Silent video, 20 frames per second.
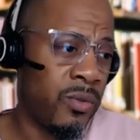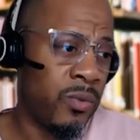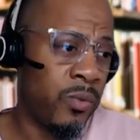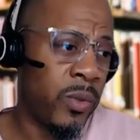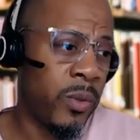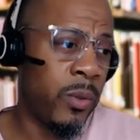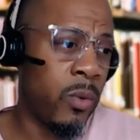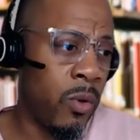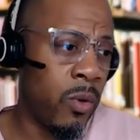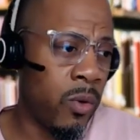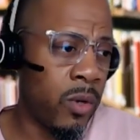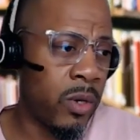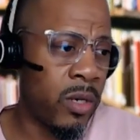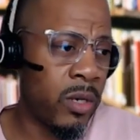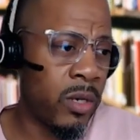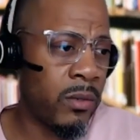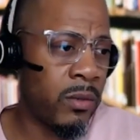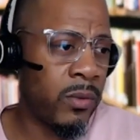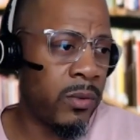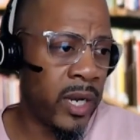
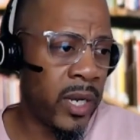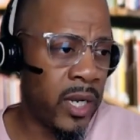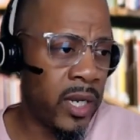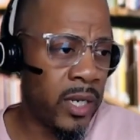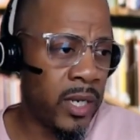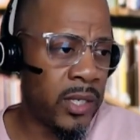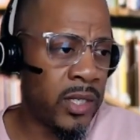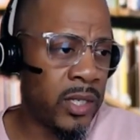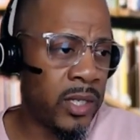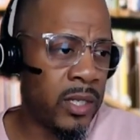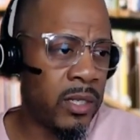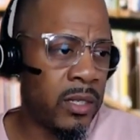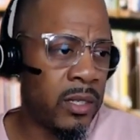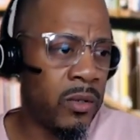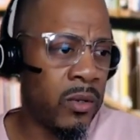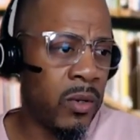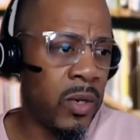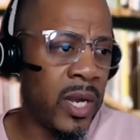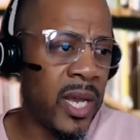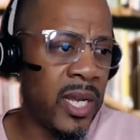reward, recognition,
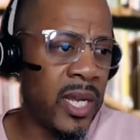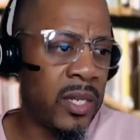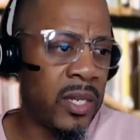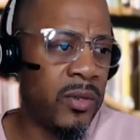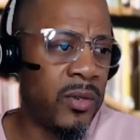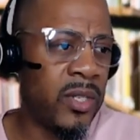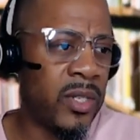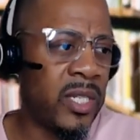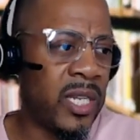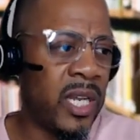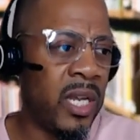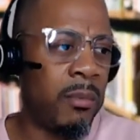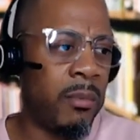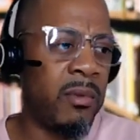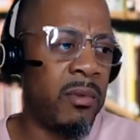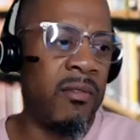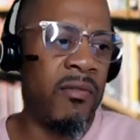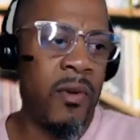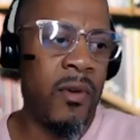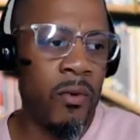or consequence to keep
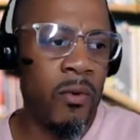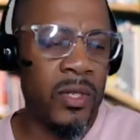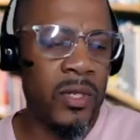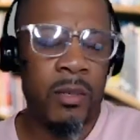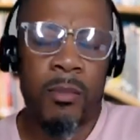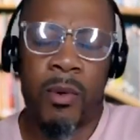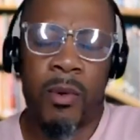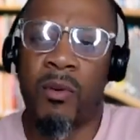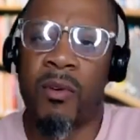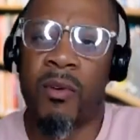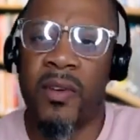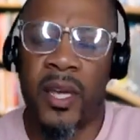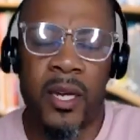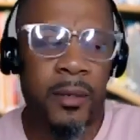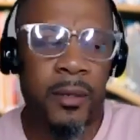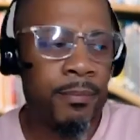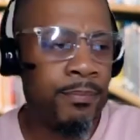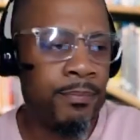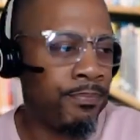them focused and motivated.